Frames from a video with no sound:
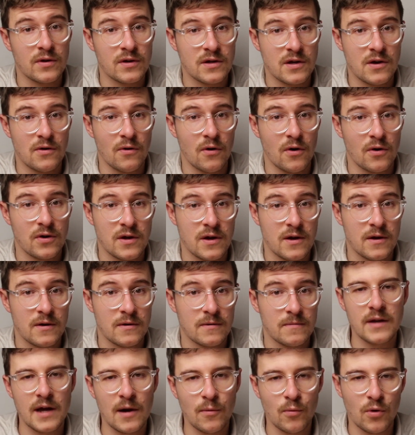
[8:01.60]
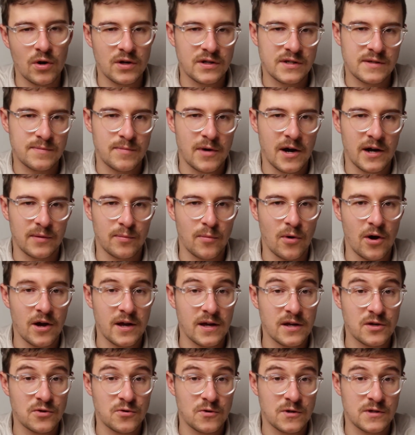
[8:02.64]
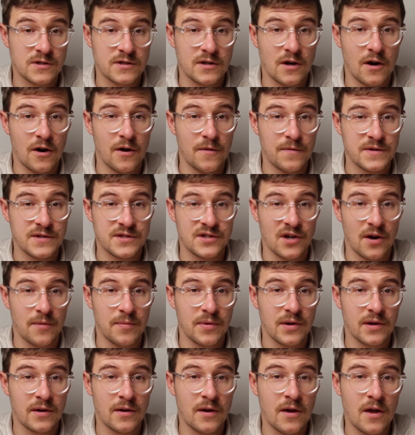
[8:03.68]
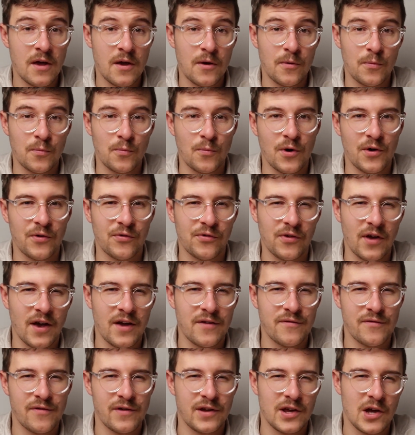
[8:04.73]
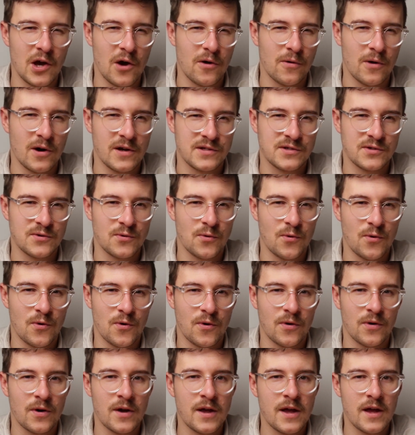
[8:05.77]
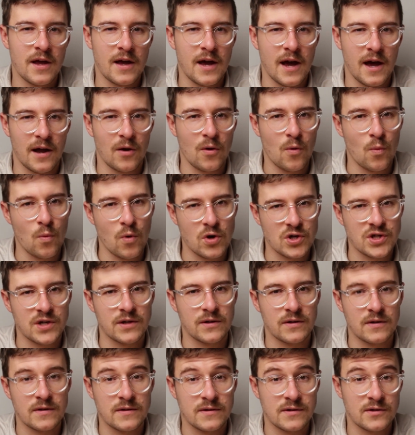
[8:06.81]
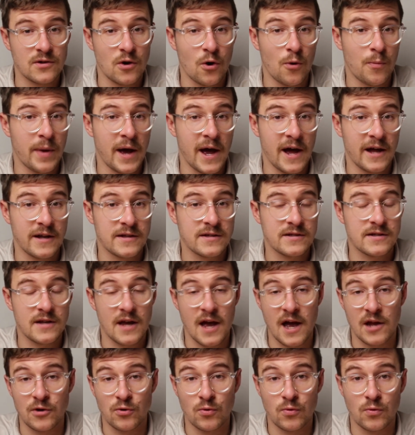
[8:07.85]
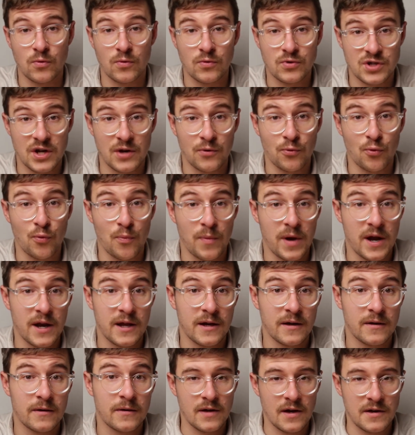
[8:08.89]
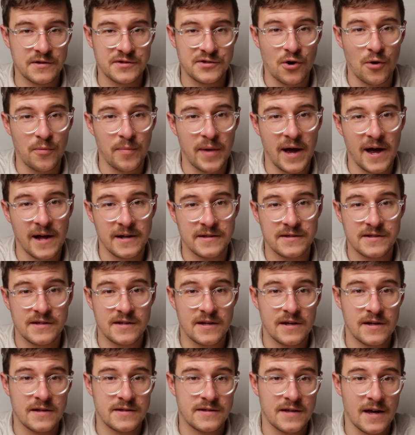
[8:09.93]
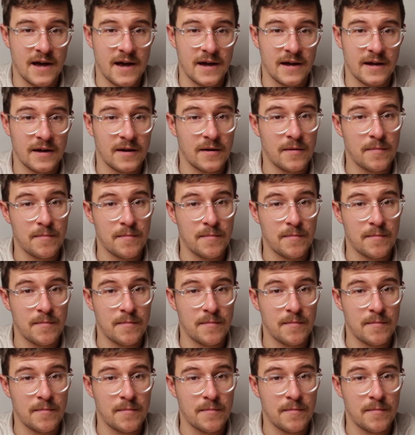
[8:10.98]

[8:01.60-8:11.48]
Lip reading: year on year. Now, what sparked my interest on this topic was a video I saw at Washington Soul Patts annual general meeting. Now, Soul Patts is a